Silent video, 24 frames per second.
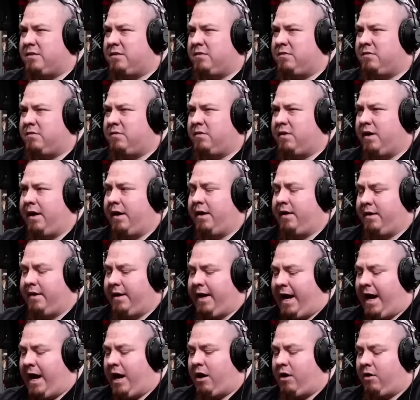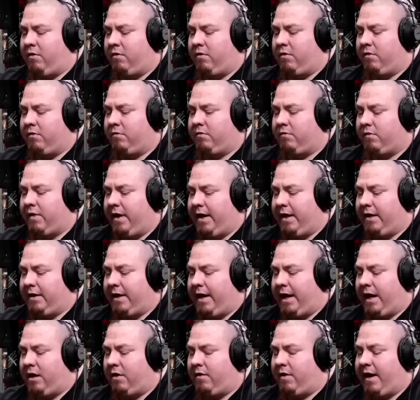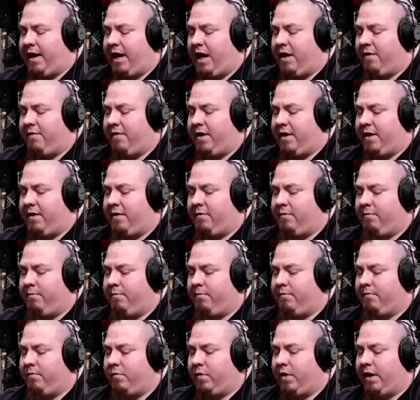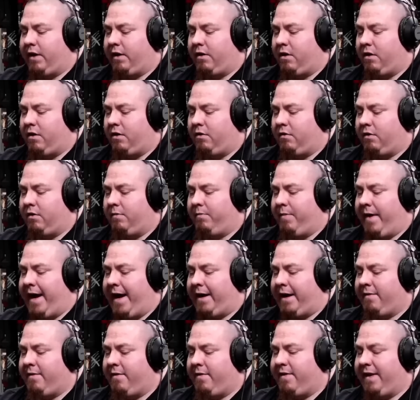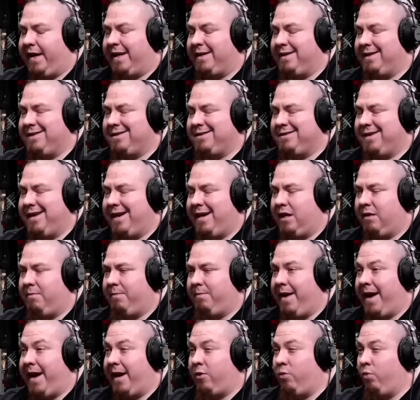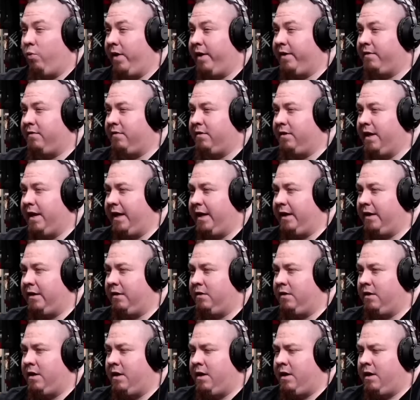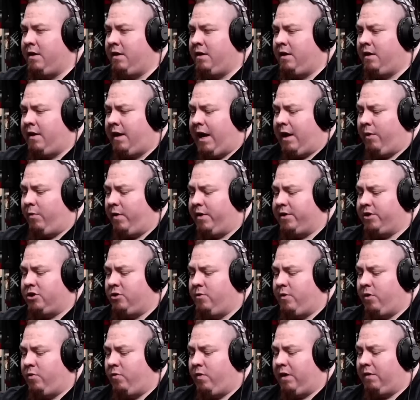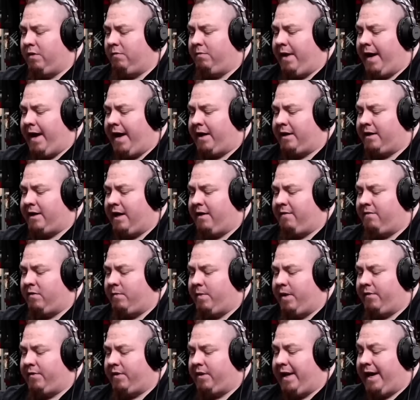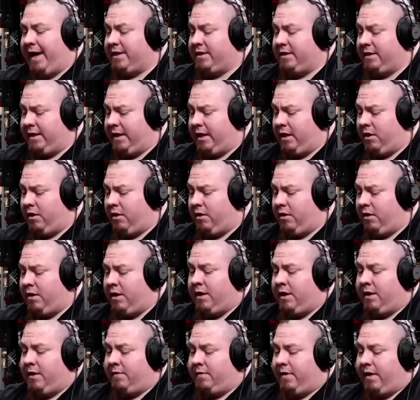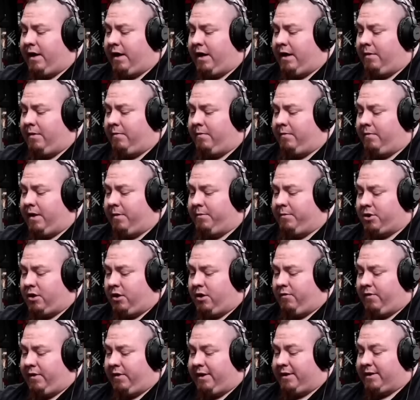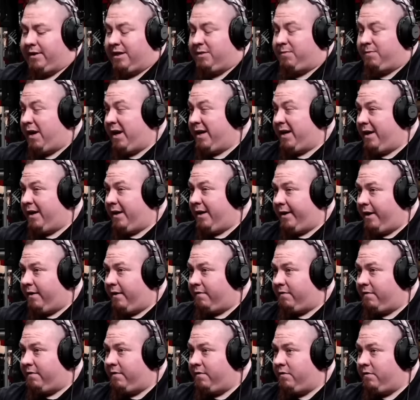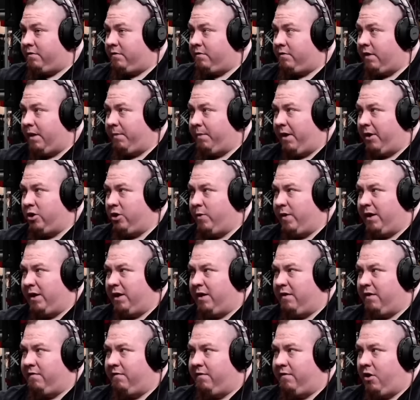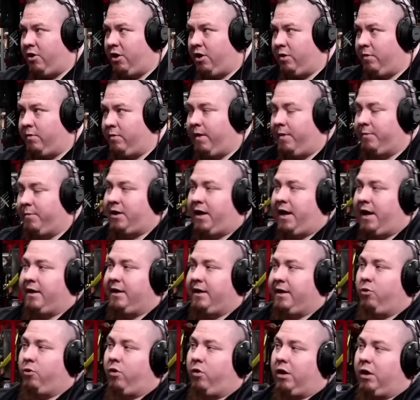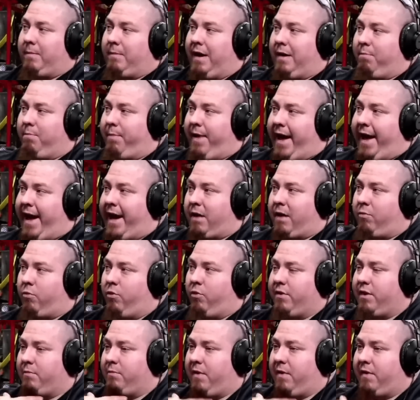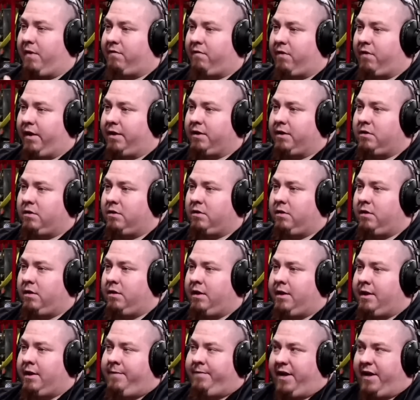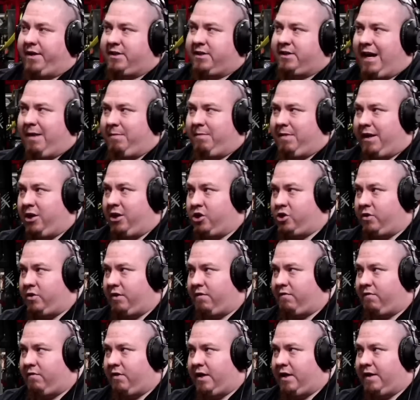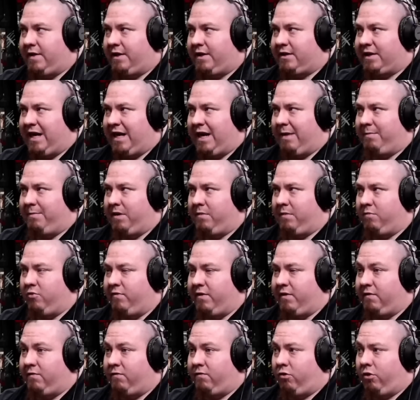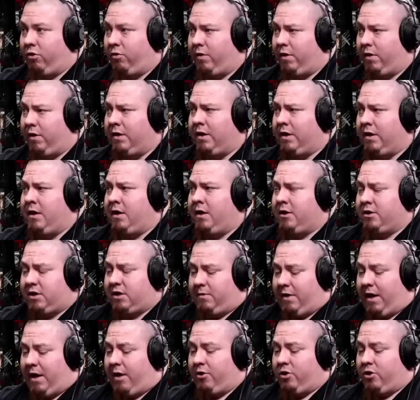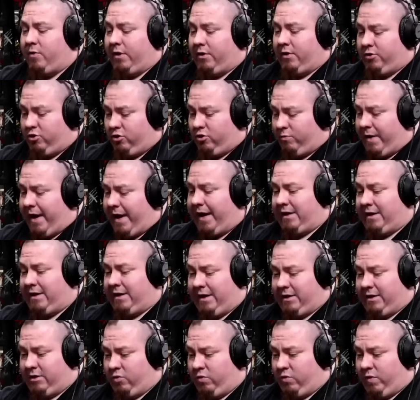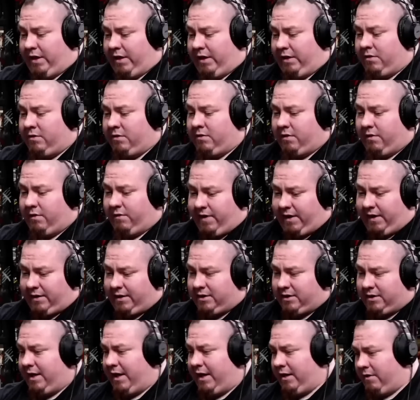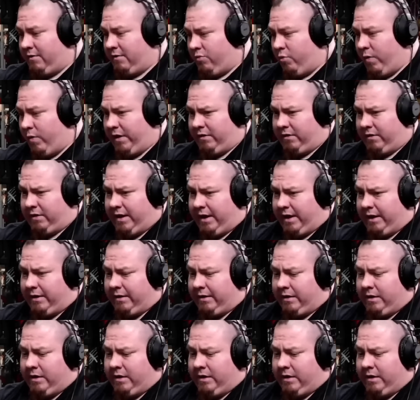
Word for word: Mm-hmm. Uh, now, right now, I have a what I call a back thickness day and a back width day. Mm-hmm. I was doing one back day for about the last year. Um, I'm starting to realize that's probably not enough. I'm not doing enough volume. I'm trying. I need to work my back more than my front. Mm-hmm. That's kept me injury free. That's kept me moving forward. So I'm now doing two back days a week, a thickness day and a width day.